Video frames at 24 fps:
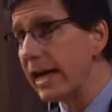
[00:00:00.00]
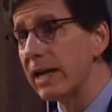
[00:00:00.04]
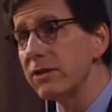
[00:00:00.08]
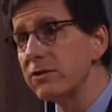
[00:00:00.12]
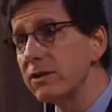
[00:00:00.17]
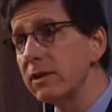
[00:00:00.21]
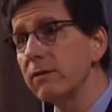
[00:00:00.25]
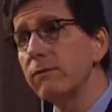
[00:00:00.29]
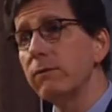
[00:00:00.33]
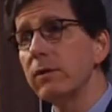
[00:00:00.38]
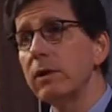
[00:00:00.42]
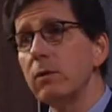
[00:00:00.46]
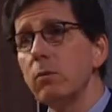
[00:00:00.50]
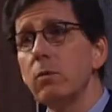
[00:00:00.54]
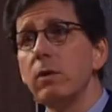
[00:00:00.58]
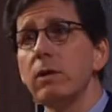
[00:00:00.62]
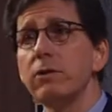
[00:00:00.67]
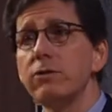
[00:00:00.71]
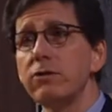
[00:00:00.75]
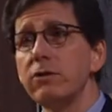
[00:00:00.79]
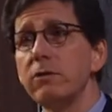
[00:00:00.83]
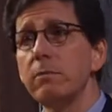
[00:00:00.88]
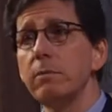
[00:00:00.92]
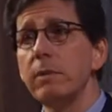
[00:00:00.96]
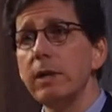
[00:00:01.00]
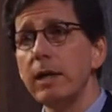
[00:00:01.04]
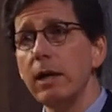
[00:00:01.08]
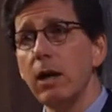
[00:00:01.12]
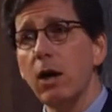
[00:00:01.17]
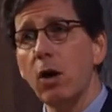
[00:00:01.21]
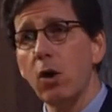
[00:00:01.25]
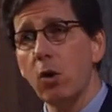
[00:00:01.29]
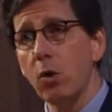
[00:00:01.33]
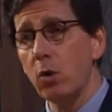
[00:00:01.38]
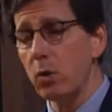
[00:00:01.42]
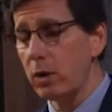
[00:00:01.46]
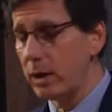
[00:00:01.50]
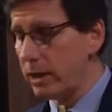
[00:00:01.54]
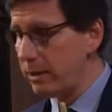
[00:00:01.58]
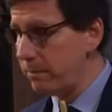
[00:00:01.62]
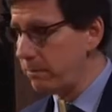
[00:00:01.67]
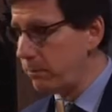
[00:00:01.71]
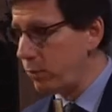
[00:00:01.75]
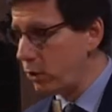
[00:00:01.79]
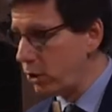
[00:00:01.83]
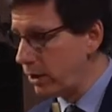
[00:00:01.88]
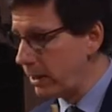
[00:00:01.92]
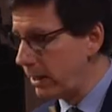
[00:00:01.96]
as if it was to be a holy
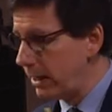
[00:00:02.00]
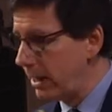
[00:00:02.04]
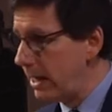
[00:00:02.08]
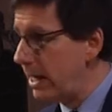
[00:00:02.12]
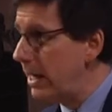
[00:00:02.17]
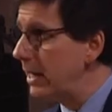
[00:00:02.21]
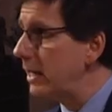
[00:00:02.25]
book.